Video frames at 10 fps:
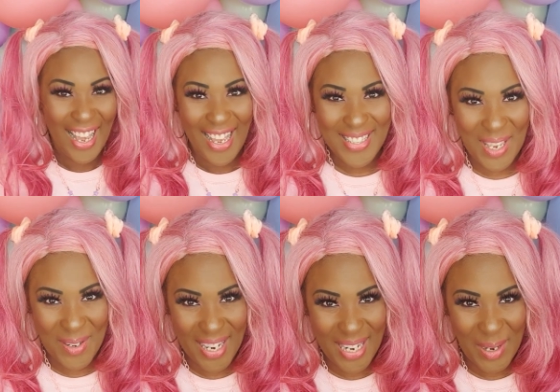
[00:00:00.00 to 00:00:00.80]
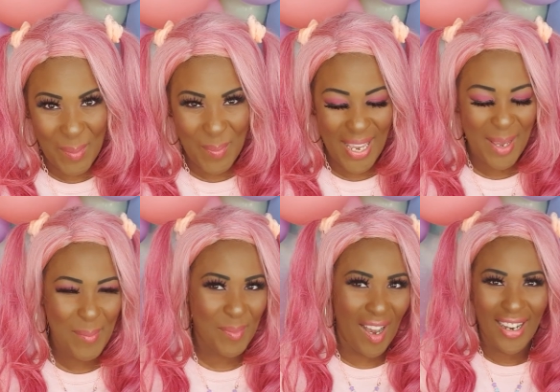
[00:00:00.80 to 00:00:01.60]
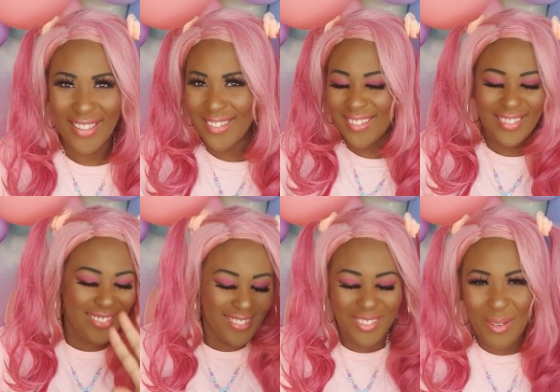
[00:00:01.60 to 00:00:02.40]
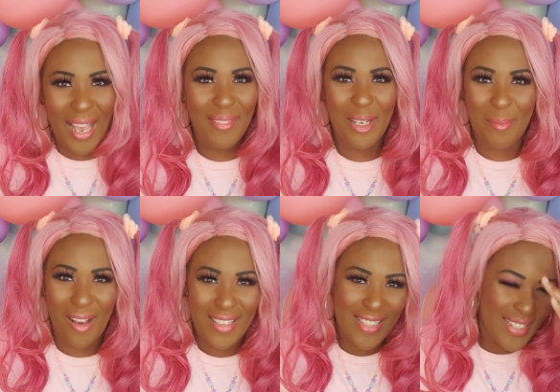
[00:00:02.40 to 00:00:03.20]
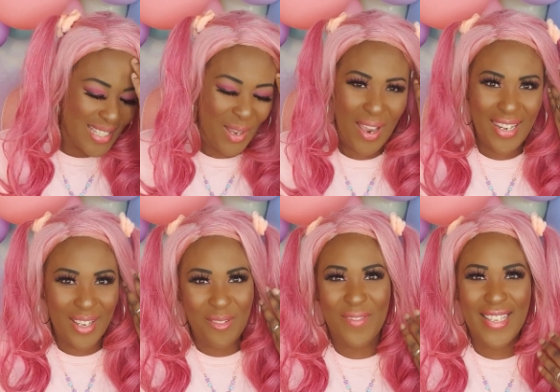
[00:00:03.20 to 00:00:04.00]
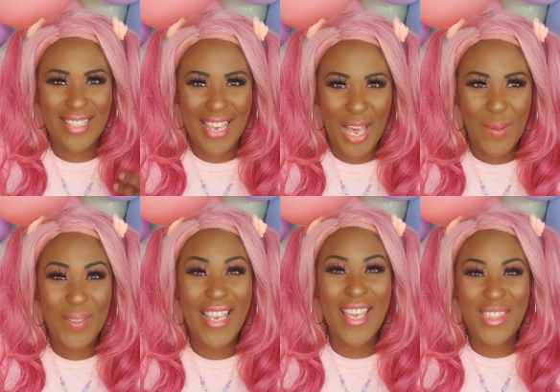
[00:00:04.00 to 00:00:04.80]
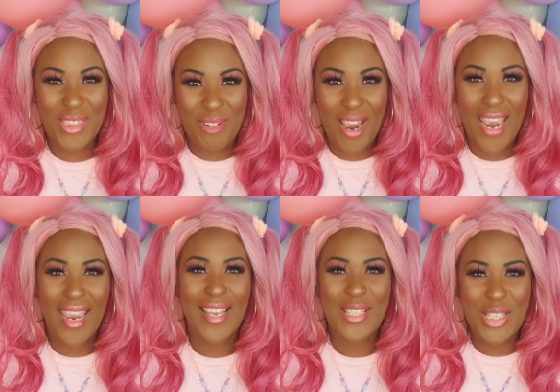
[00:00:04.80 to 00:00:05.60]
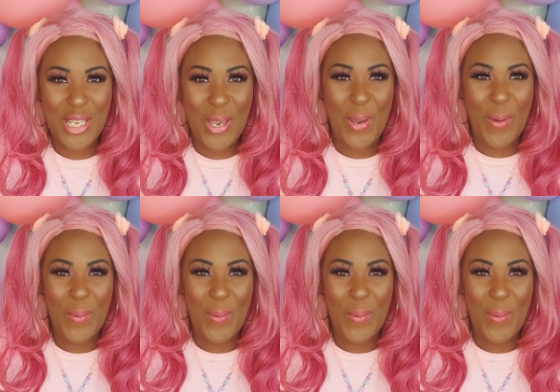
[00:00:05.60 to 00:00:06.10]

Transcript: It's only a little bit, but we're having a party, so any confetti helps. In 3, 2,